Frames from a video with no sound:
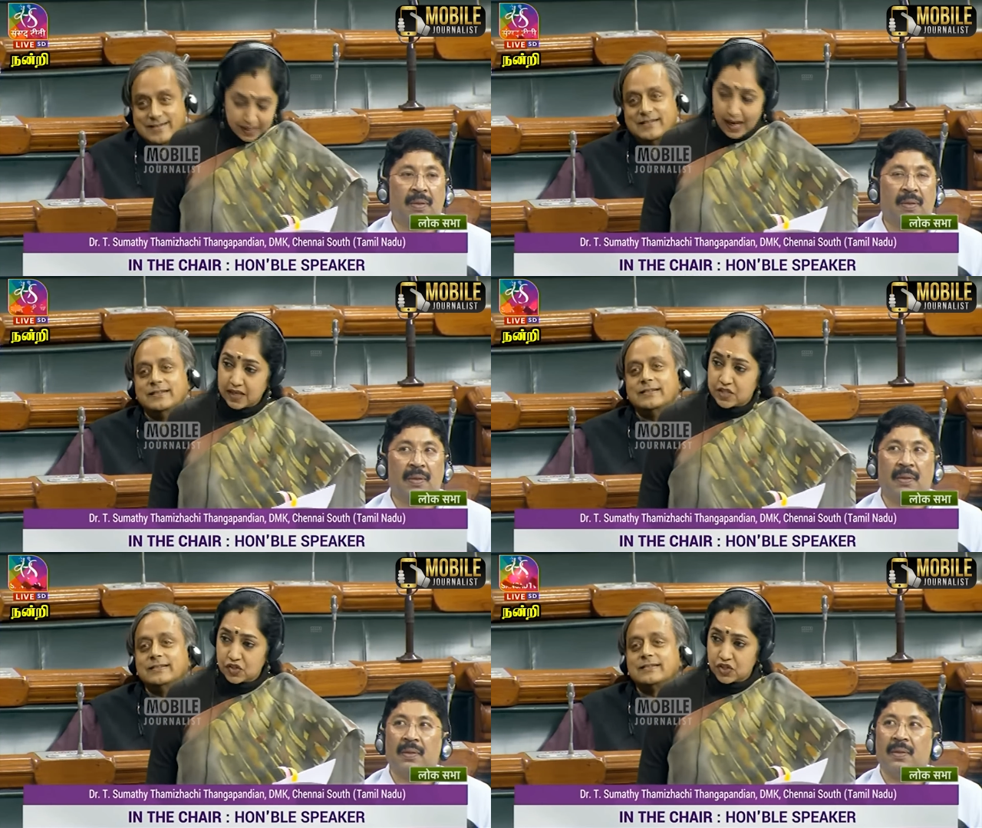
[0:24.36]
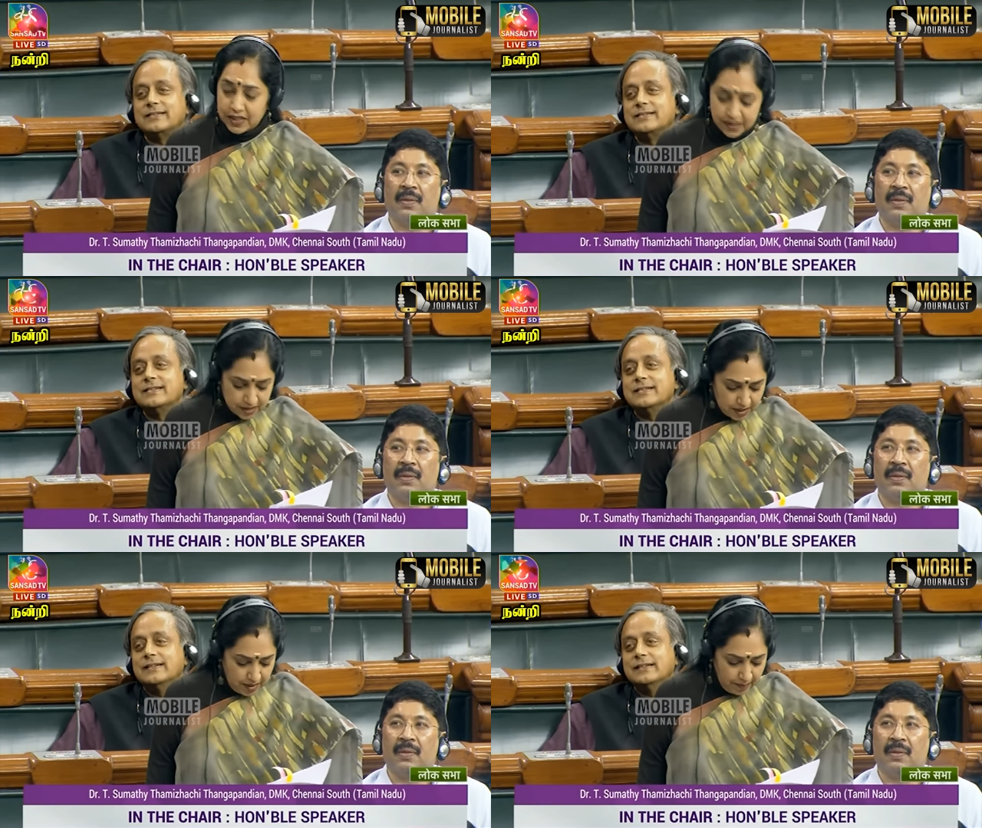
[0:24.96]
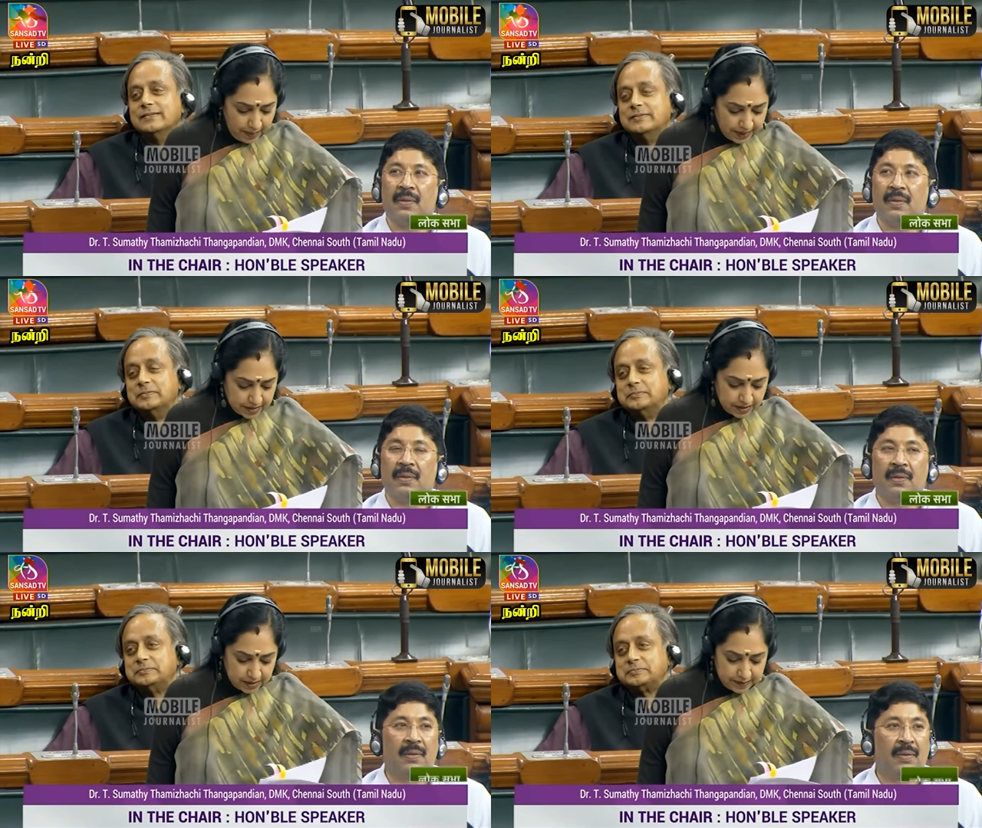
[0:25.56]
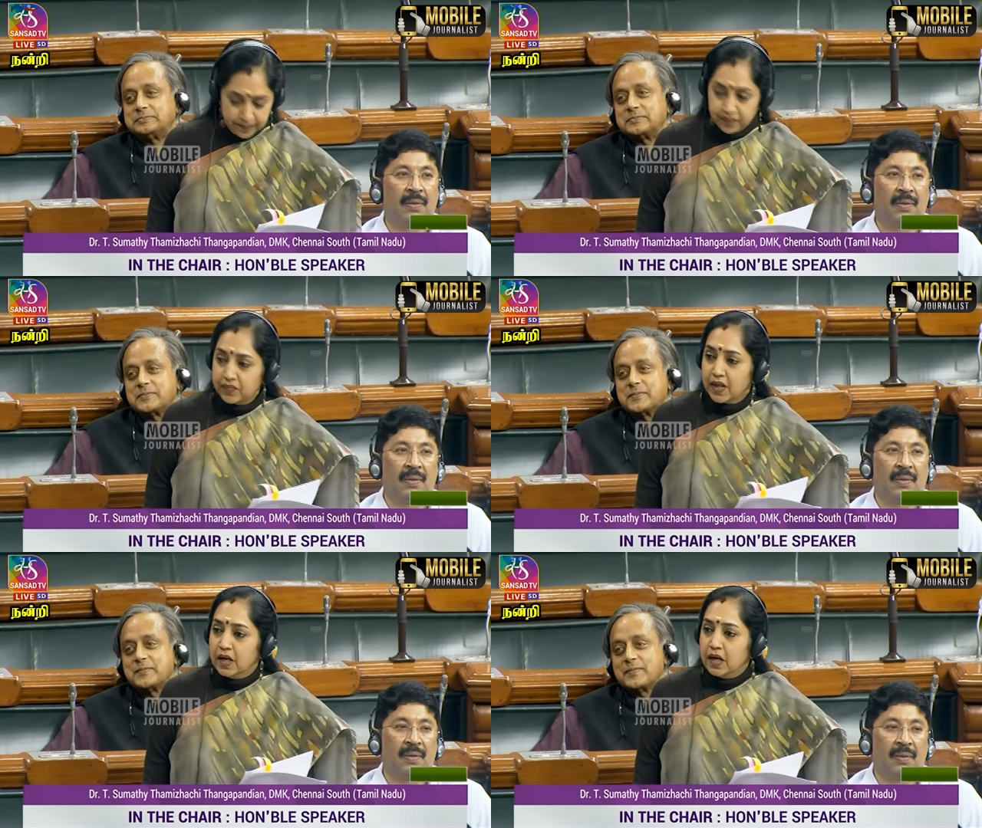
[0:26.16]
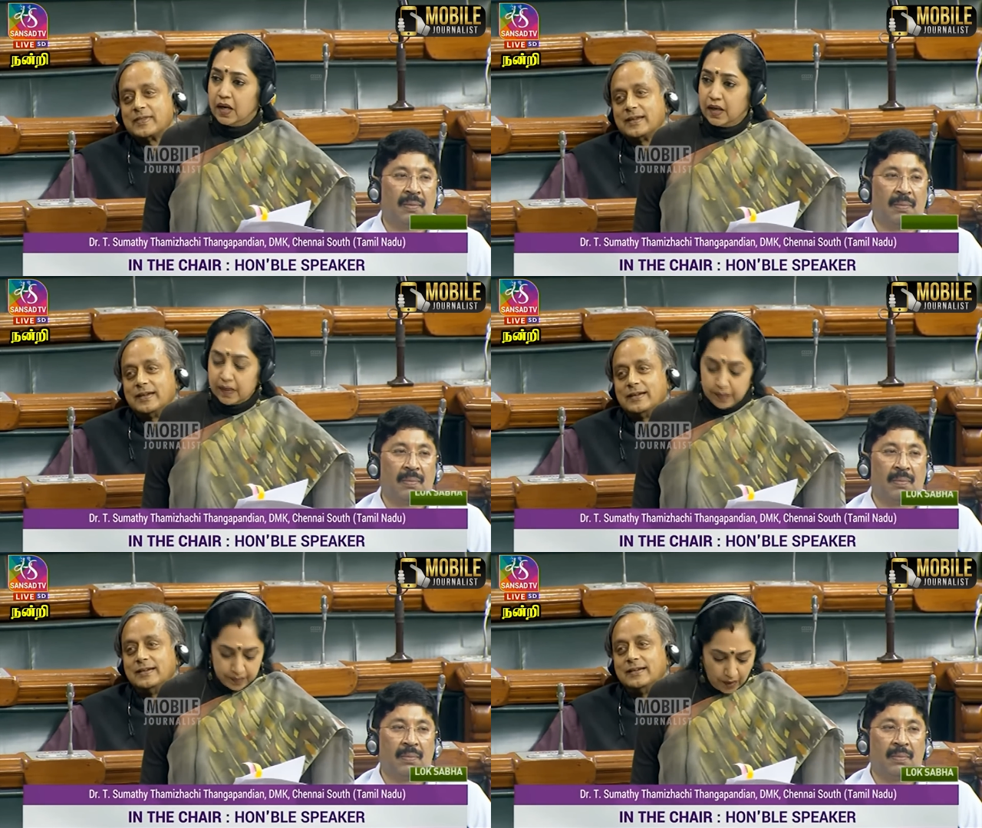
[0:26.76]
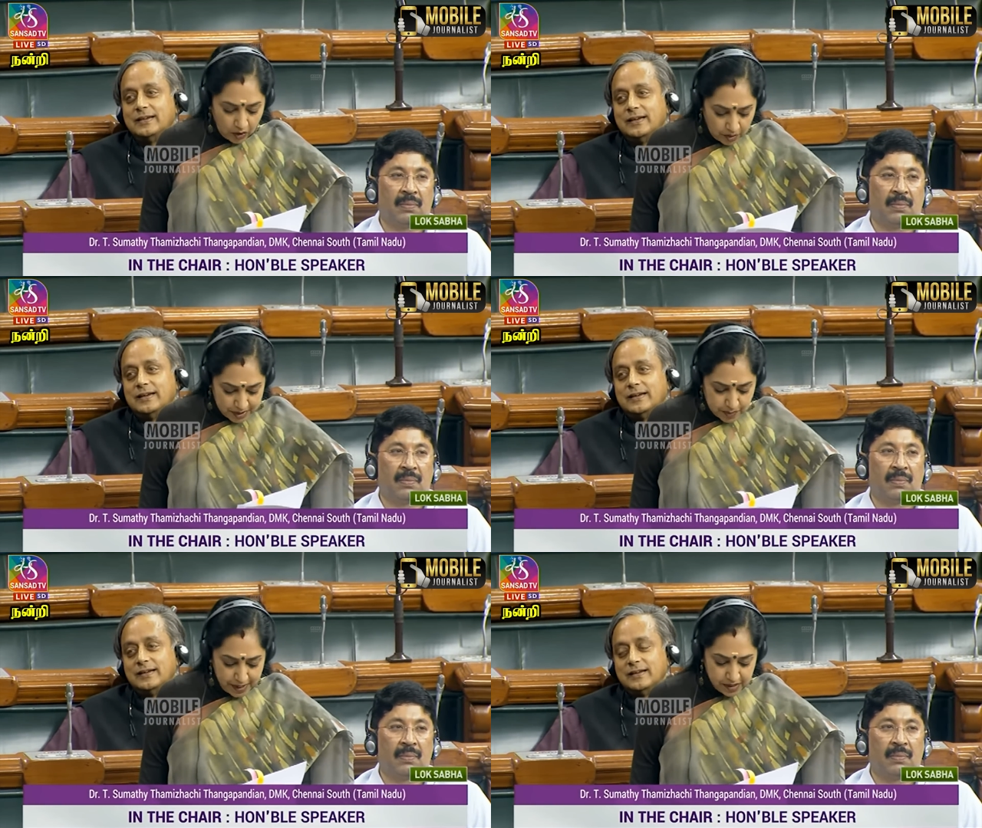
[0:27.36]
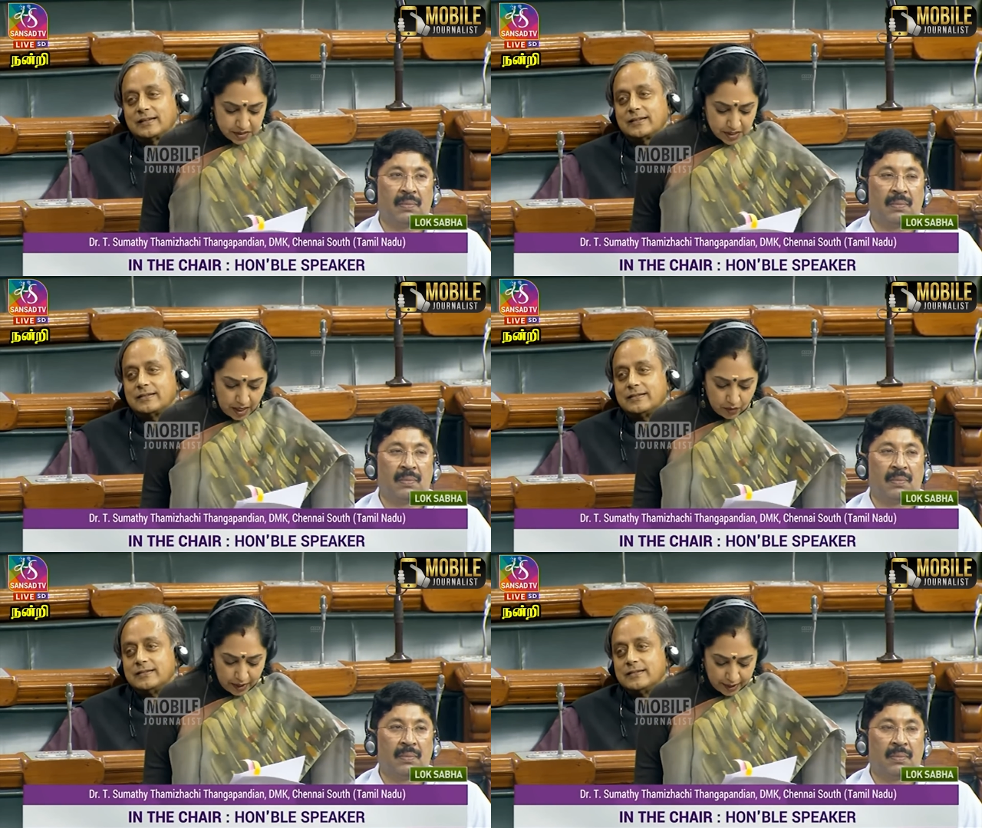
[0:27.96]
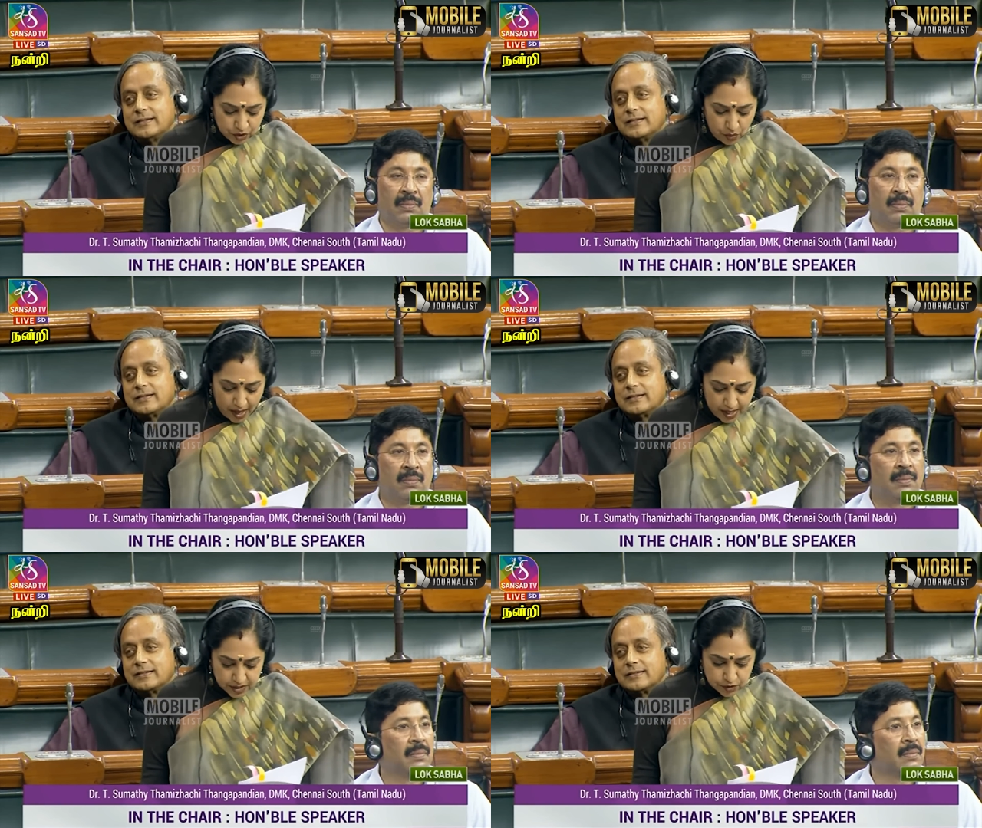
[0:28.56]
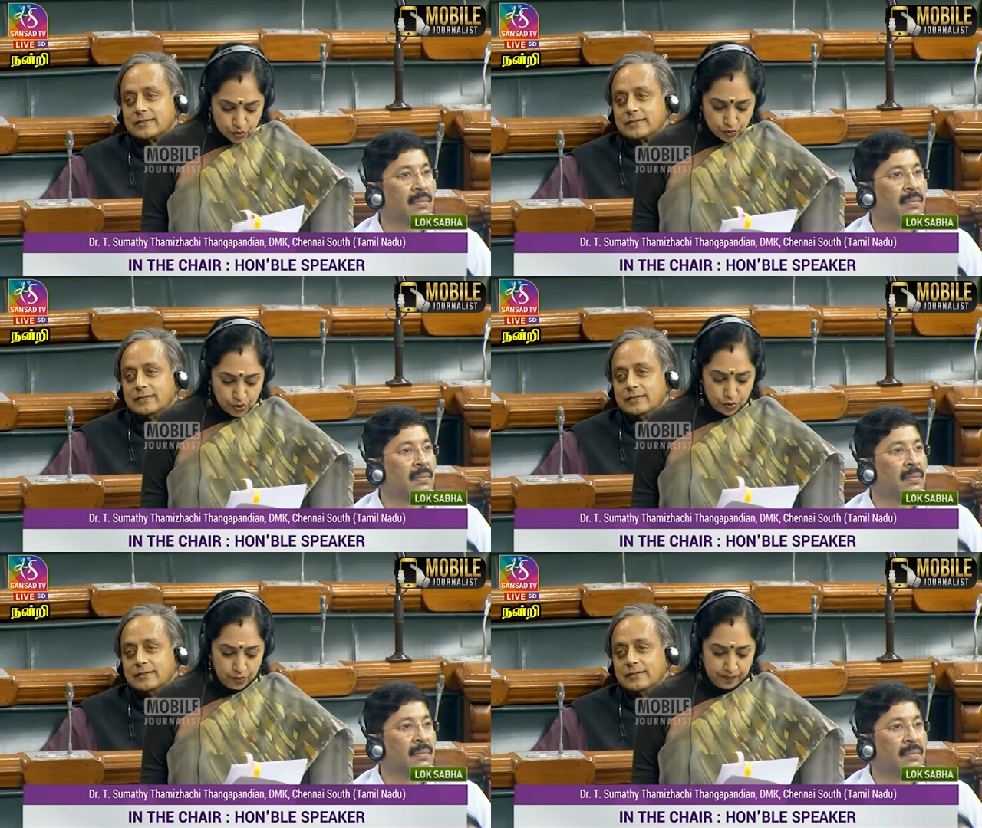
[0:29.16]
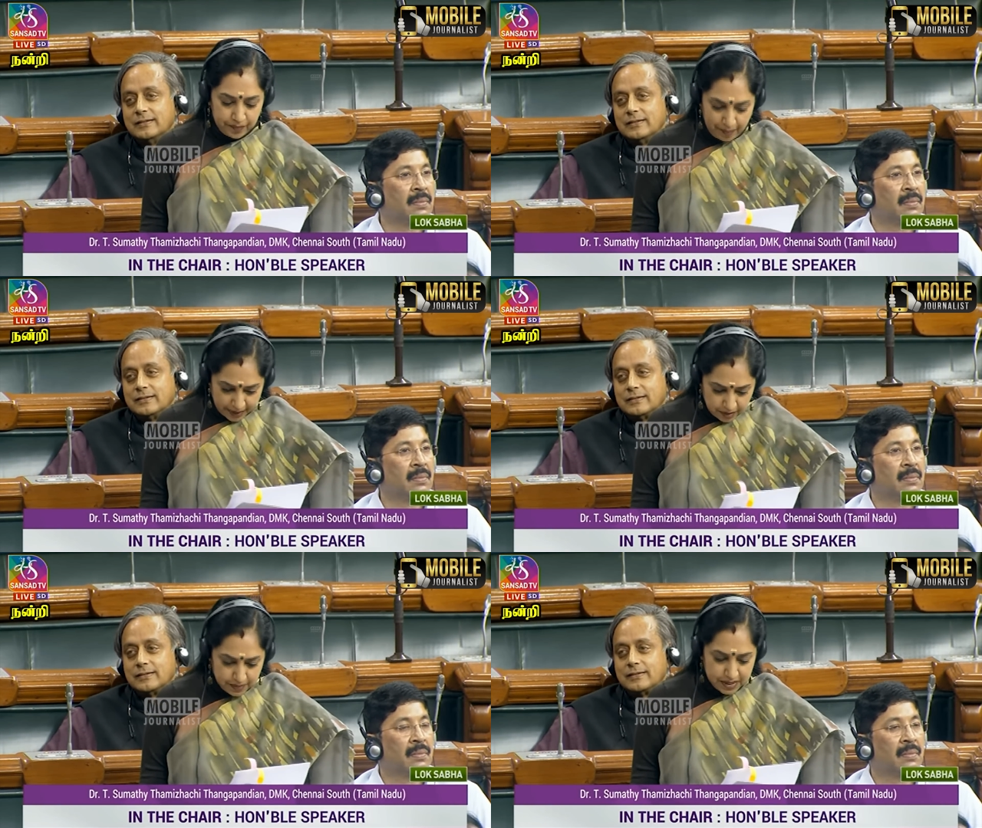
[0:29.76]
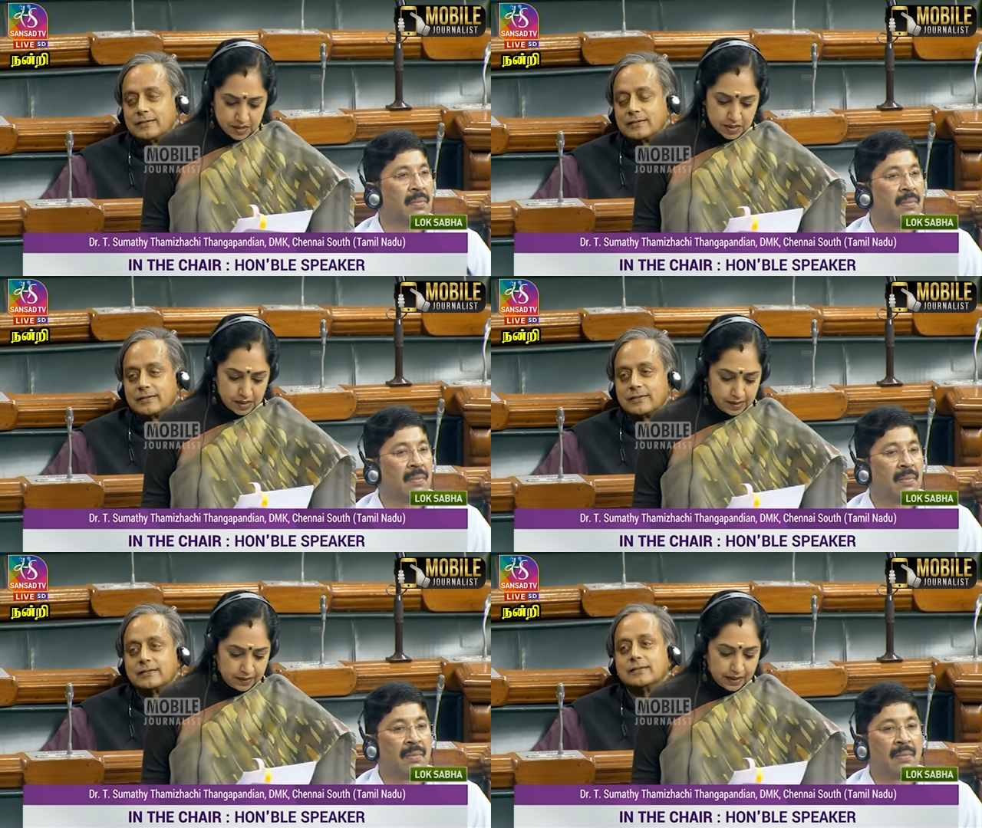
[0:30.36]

Speaker 1: in the answer sheet. But um, uh, honorable Speaker, sir, I would like to ask through you, Madam Minister,